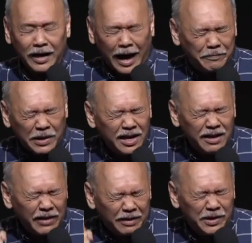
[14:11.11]
I believe
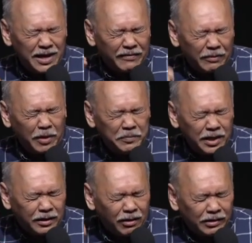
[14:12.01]
I have $1
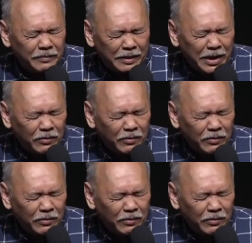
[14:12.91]
million in my bank,